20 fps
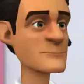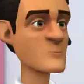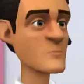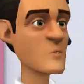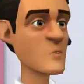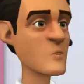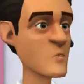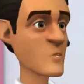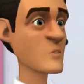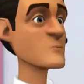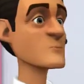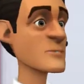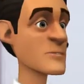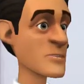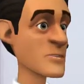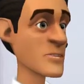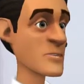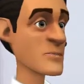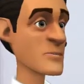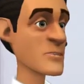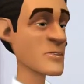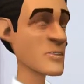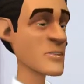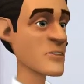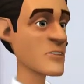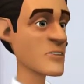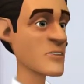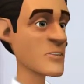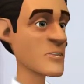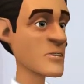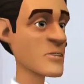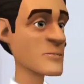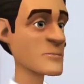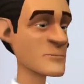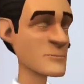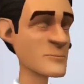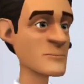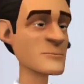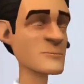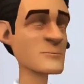Oh, Mr. Seinfeld.
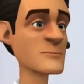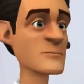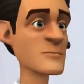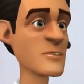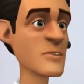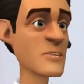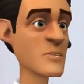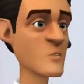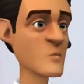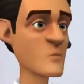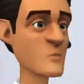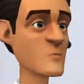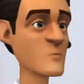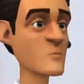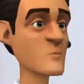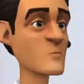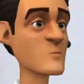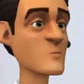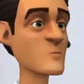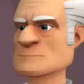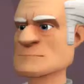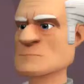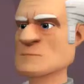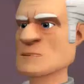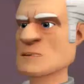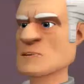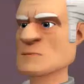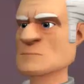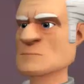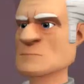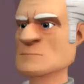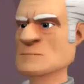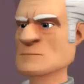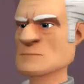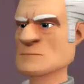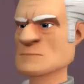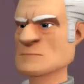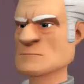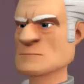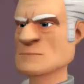Hello, sir, Kramer.
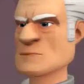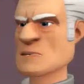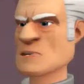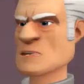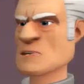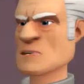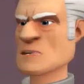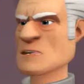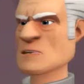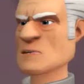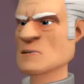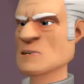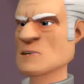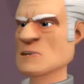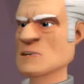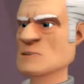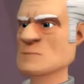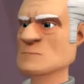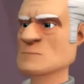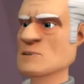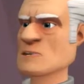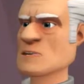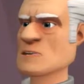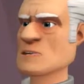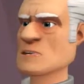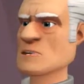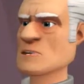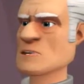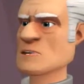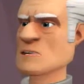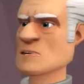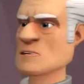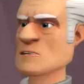What are you up to now?